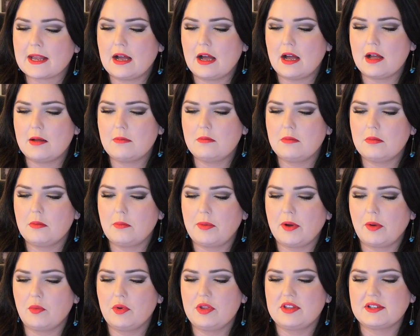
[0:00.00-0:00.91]

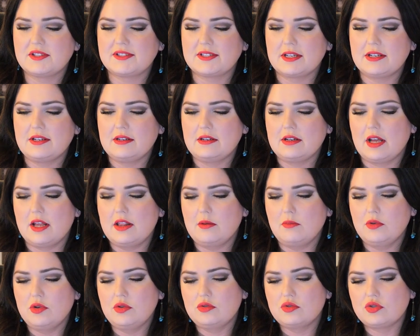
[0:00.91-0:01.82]
But when the sun and
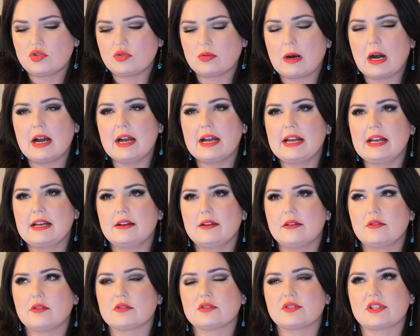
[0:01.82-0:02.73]
the moon
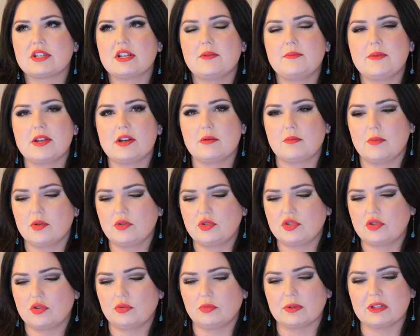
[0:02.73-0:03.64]
trine, there was going to be an
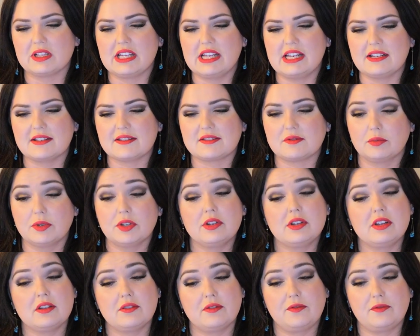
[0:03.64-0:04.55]
emotional release,
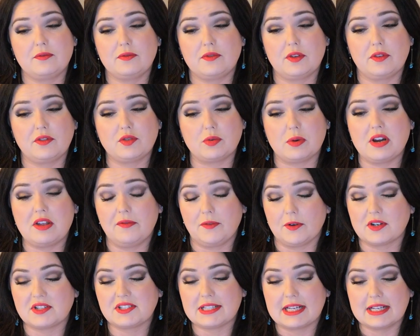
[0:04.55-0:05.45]
really the
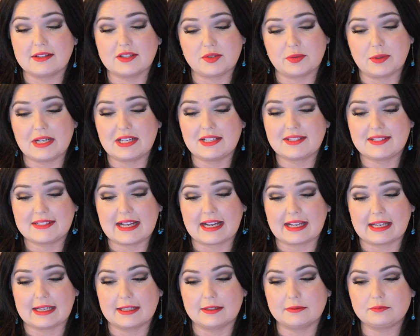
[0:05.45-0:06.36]
21st and the
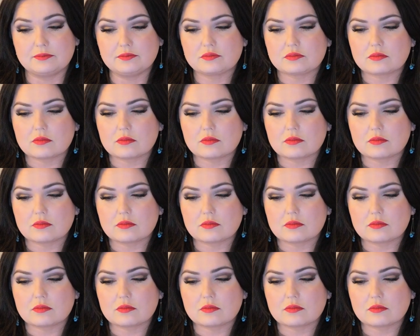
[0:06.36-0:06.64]
22nd.